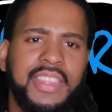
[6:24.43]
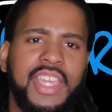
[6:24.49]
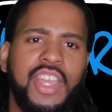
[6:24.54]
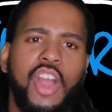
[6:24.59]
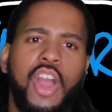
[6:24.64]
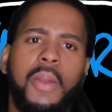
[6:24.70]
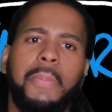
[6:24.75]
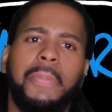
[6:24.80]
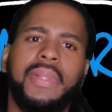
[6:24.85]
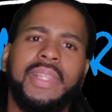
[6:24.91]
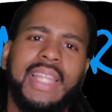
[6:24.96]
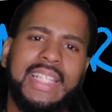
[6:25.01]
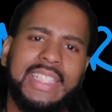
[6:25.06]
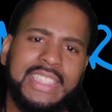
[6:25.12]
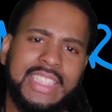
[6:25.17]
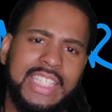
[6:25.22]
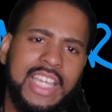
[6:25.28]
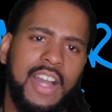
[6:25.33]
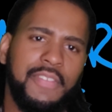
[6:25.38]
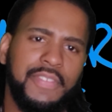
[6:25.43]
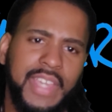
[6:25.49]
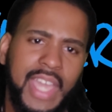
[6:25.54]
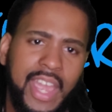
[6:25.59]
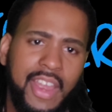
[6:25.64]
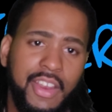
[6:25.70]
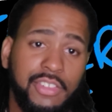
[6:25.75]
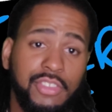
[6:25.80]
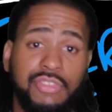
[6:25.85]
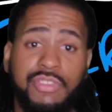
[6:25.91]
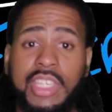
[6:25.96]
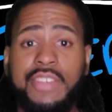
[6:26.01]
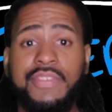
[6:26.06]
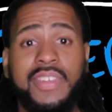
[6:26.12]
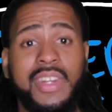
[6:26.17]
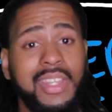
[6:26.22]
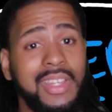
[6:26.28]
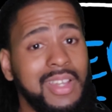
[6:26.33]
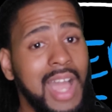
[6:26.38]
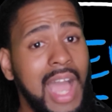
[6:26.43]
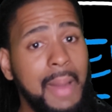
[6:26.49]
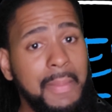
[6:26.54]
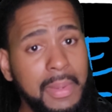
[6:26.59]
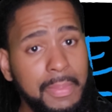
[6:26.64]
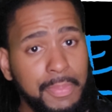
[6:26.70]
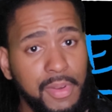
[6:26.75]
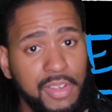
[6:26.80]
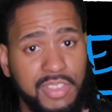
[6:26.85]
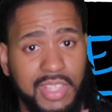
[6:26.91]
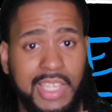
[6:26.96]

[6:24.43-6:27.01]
there are plenty of characters, even in comic books,